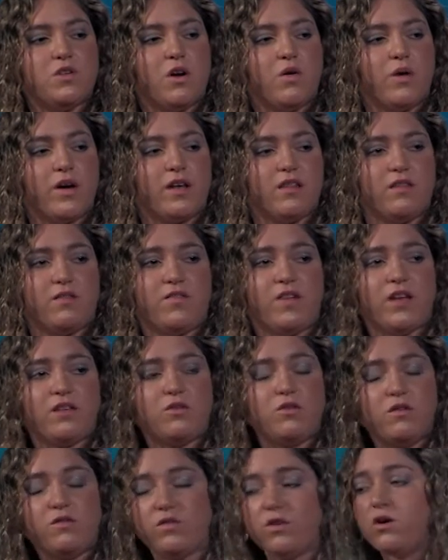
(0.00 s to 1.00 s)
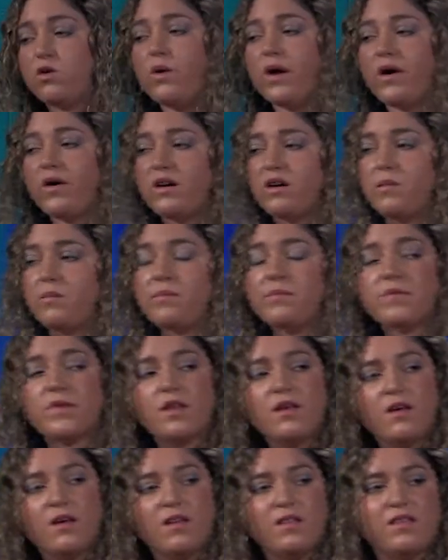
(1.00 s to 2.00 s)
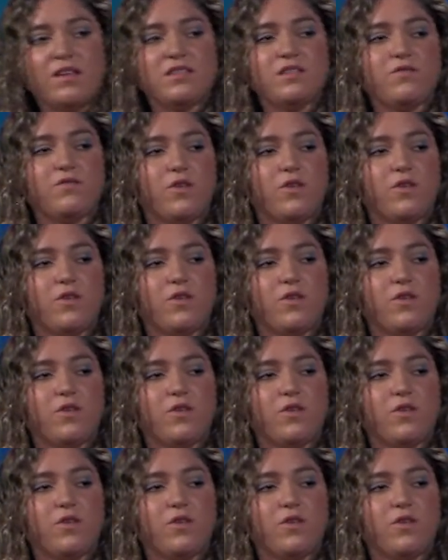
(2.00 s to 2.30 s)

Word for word: NOAA and the Vancouver Aquarium. This